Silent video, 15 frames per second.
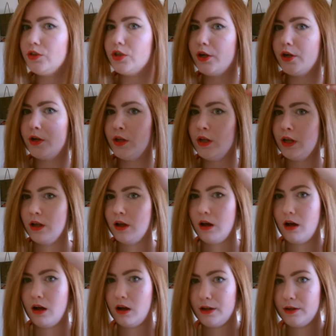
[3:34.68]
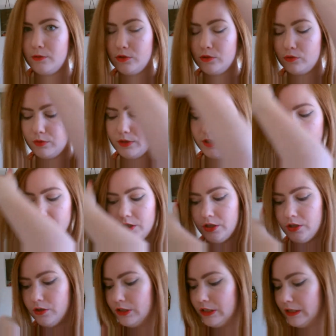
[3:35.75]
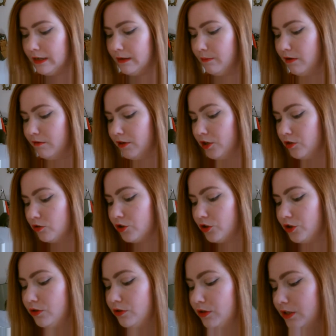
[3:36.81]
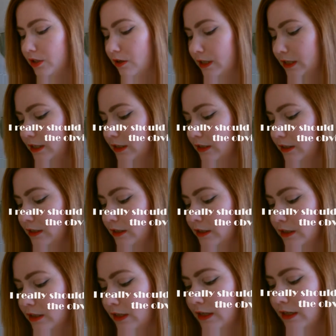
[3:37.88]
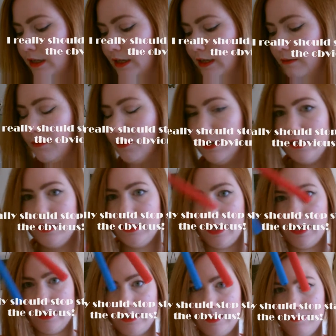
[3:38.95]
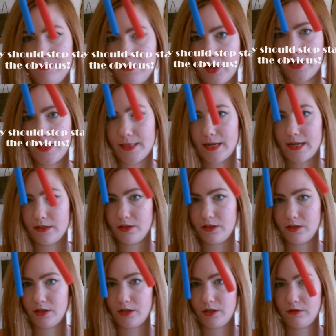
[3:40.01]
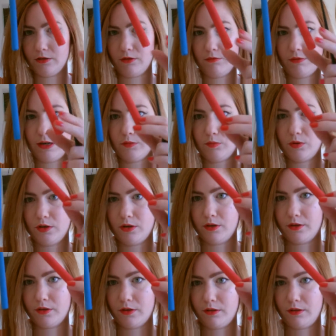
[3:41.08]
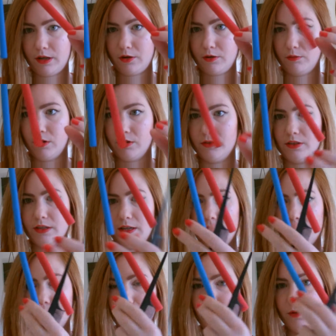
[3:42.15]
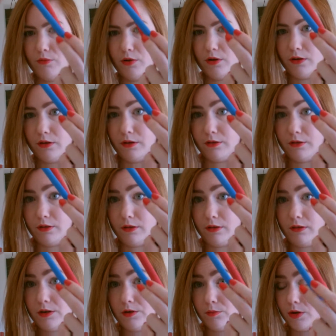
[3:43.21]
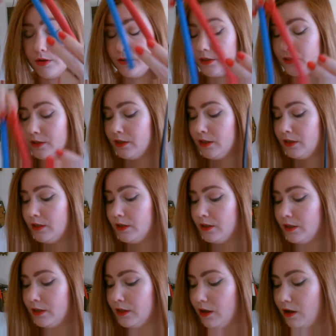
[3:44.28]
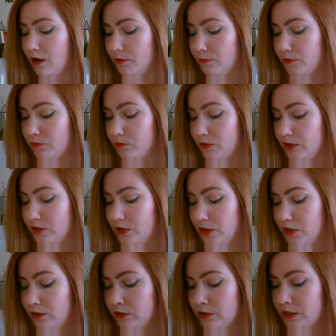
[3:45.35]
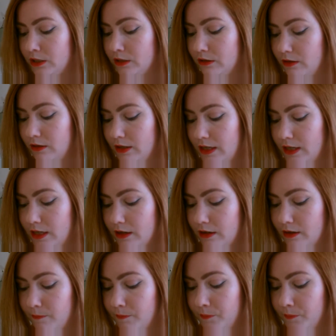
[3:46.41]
So I would always use, I've only got two sizes in my set, like that. So the red one are the thicker ones and the blue one are the thinner ones. I would always use the